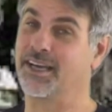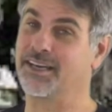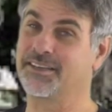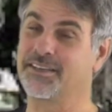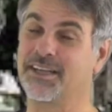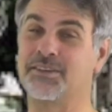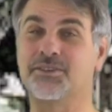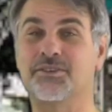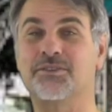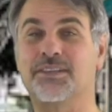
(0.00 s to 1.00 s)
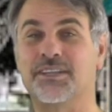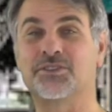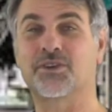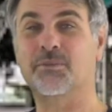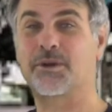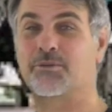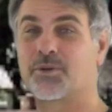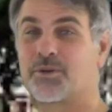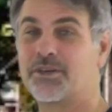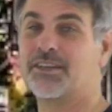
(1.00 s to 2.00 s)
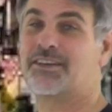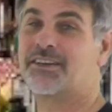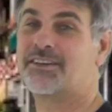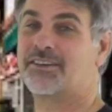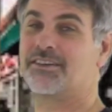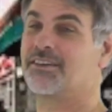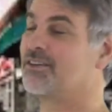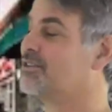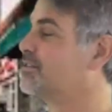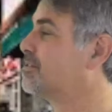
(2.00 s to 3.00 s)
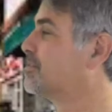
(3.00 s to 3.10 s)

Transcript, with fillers: And until I do, enjoy my recording. Here you go.